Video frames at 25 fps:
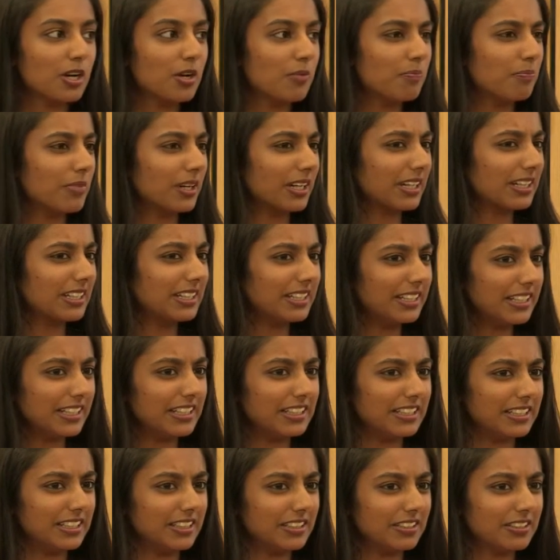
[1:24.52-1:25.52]
But
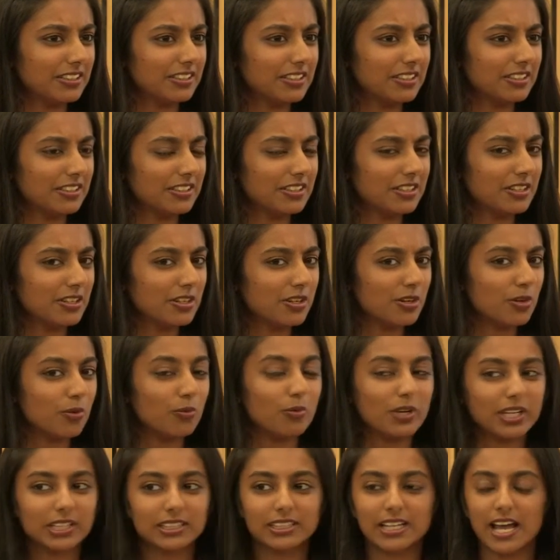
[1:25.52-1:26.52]
clearly,
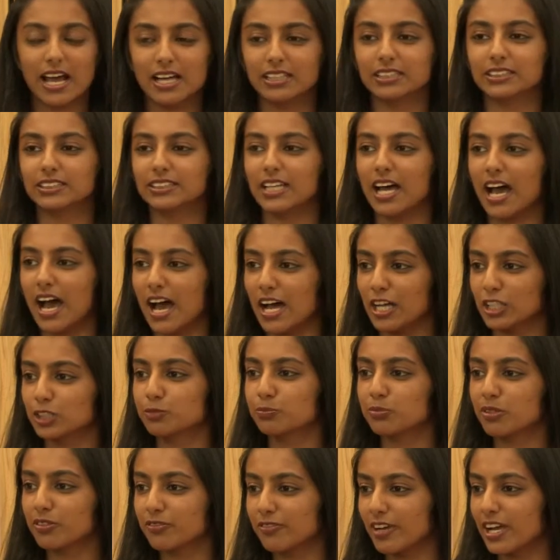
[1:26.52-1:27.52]
with cancer as
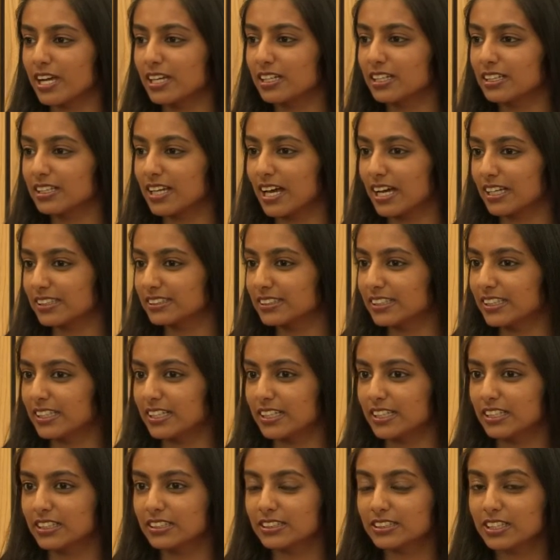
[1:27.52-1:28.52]
prevalent as it
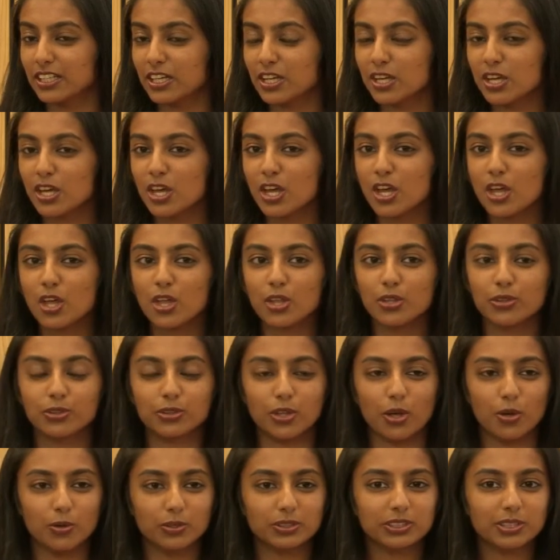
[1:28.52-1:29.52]
is,
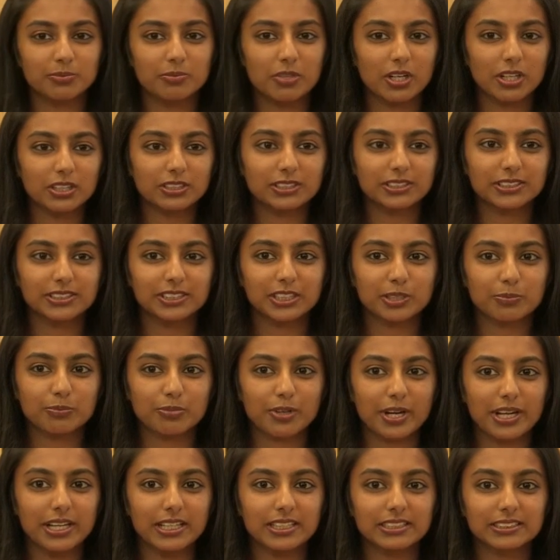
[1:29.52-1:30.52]
those emergency
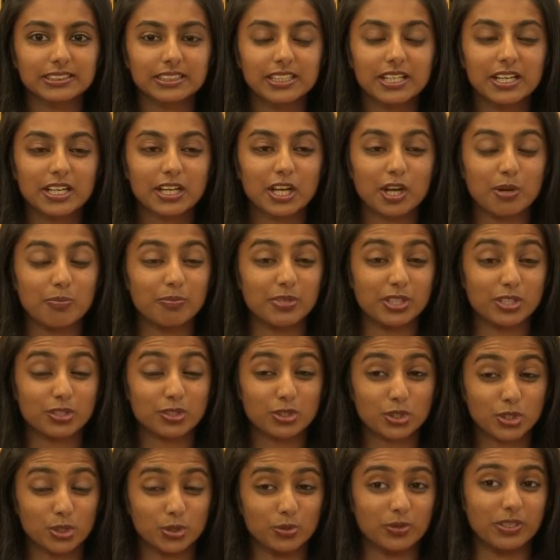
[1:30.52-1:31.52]
brakes can be
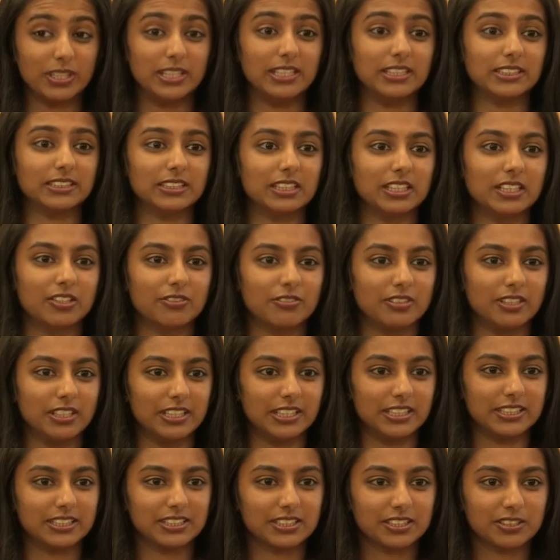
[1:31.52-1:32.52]
too easily
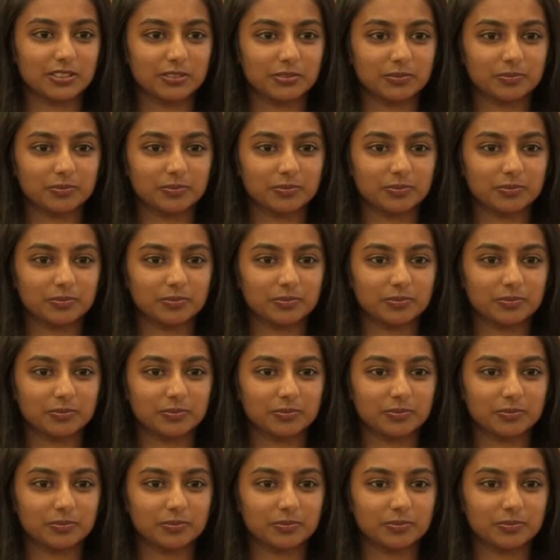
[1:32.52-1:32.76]
released.